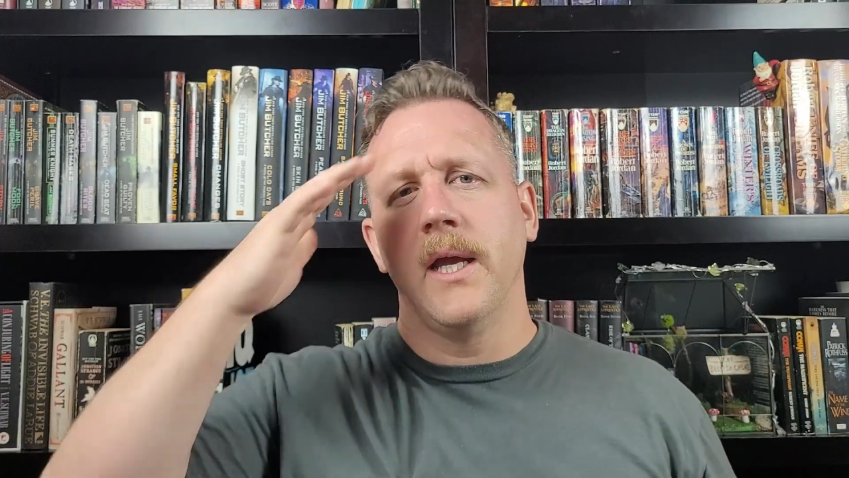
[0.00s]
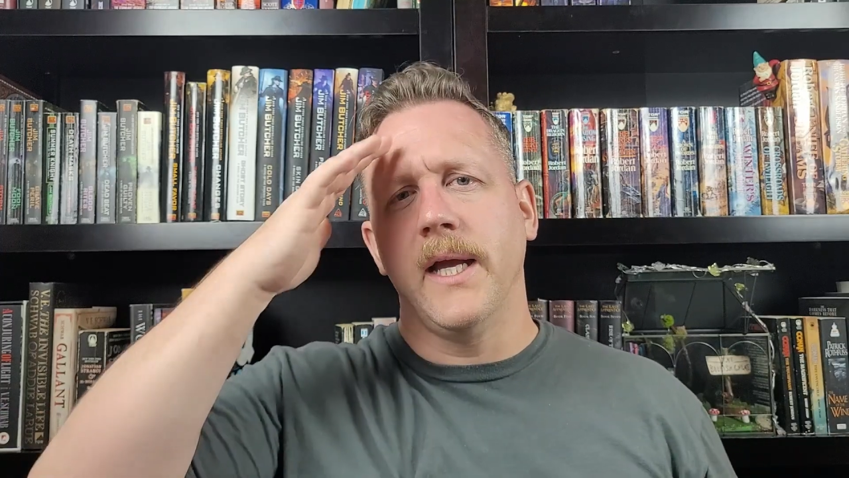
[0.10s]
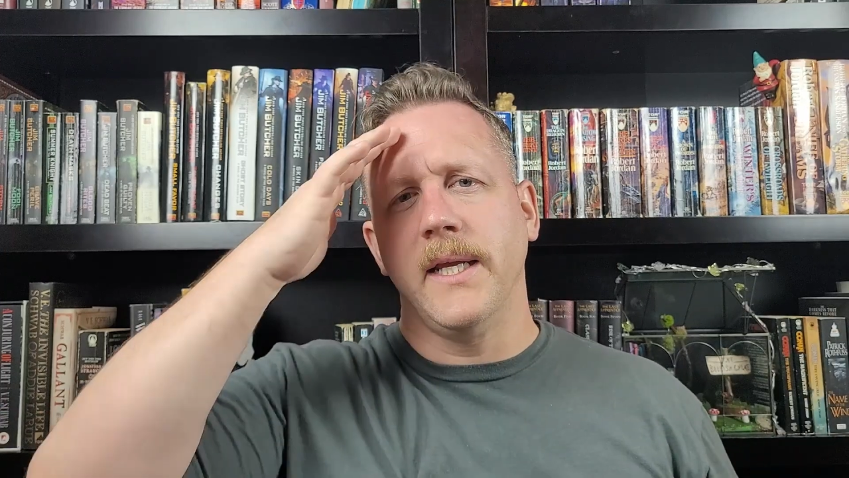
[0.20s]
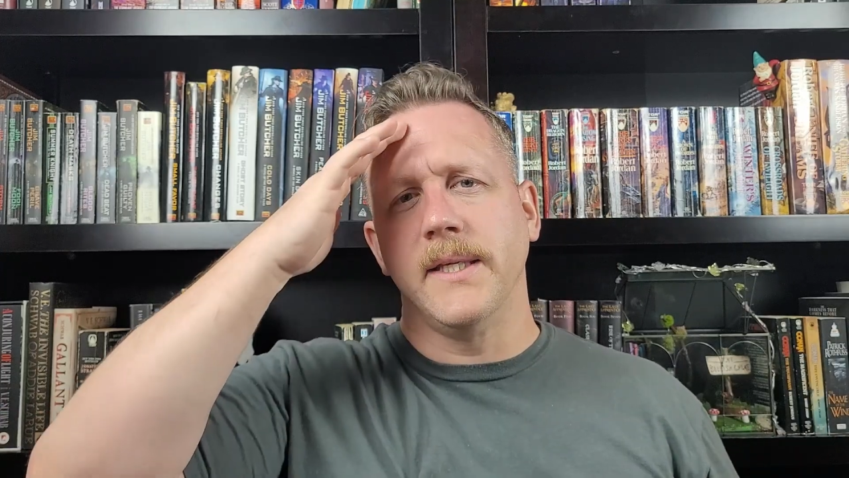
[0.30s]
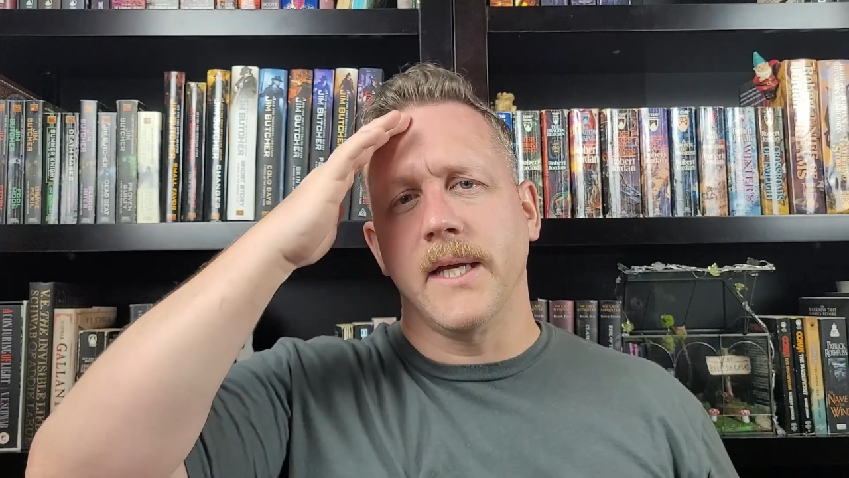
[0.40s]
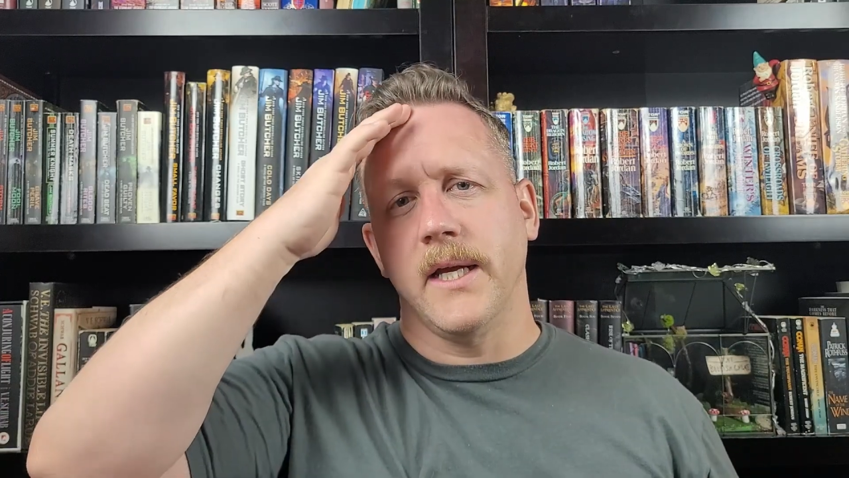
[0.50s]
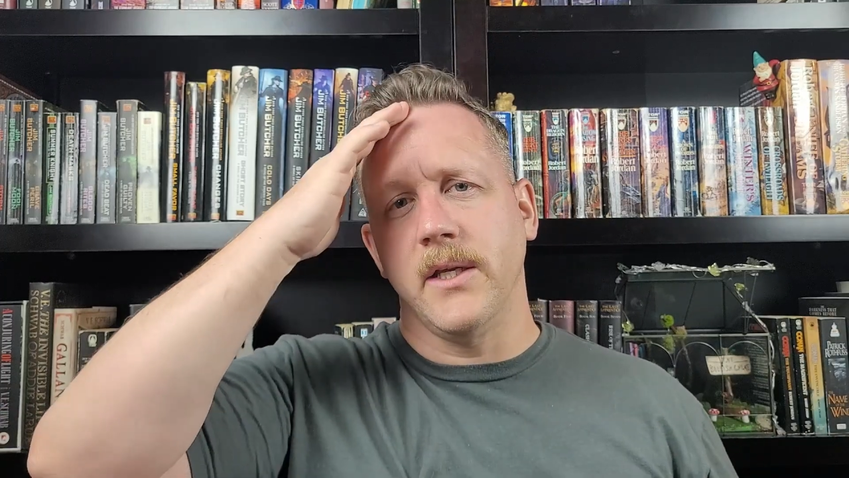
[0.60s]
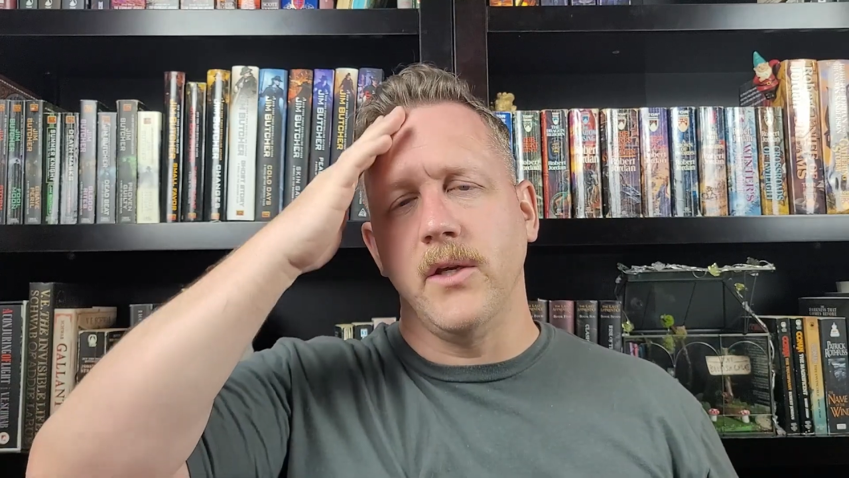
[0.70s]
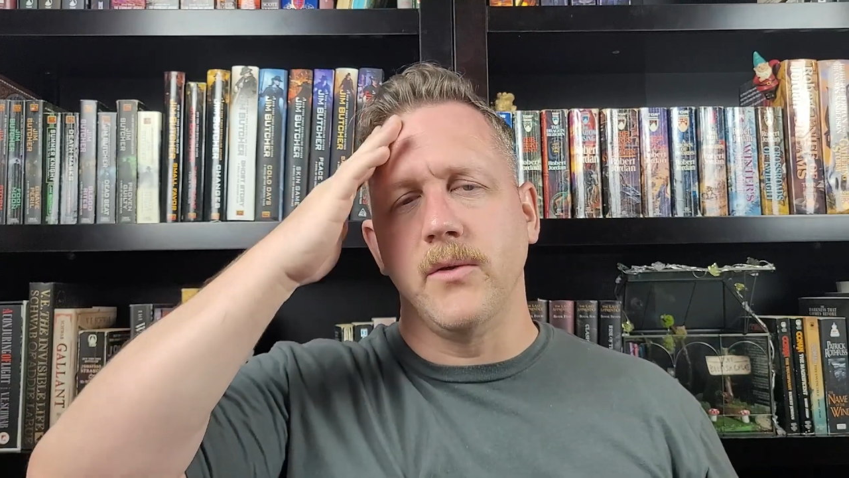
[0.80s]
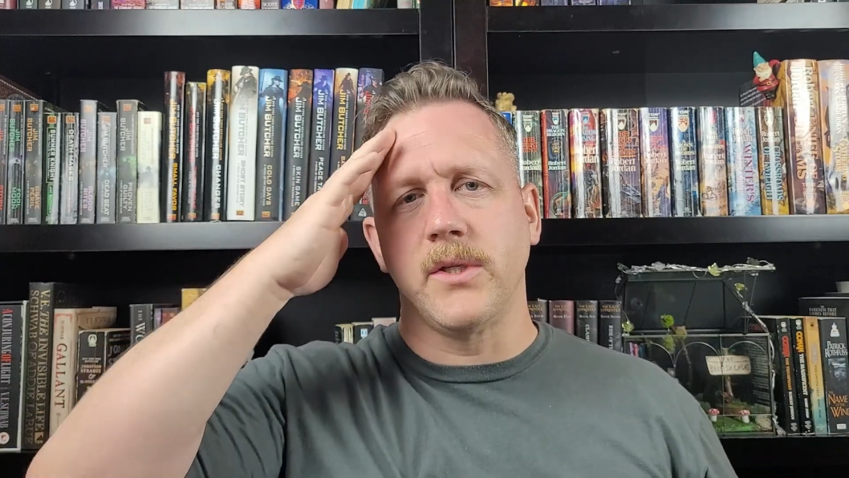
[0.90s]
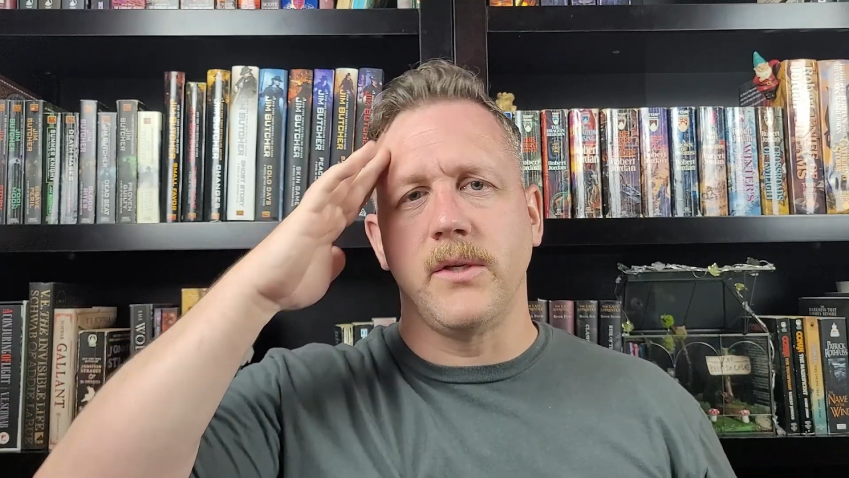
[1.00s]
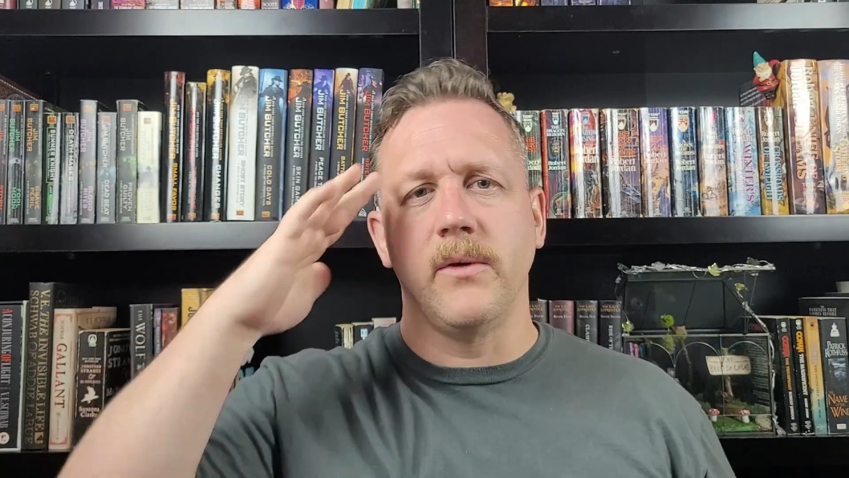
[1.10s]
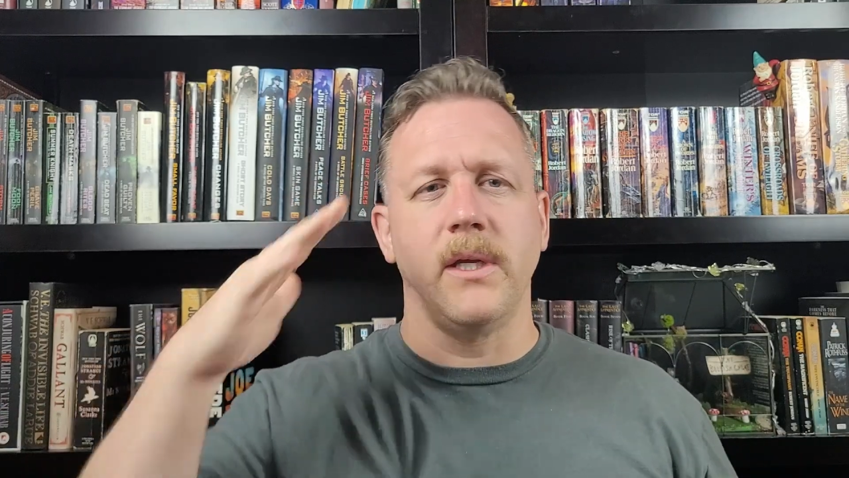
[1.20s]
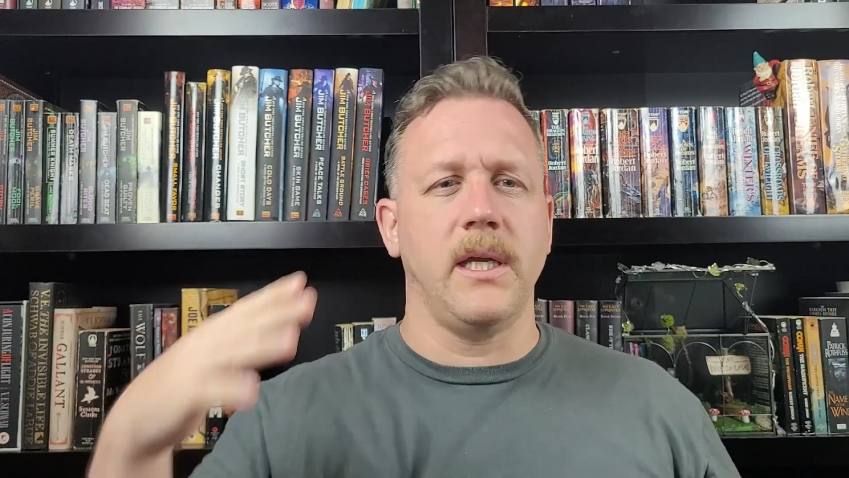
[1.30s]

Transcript: and he's gotten used to it.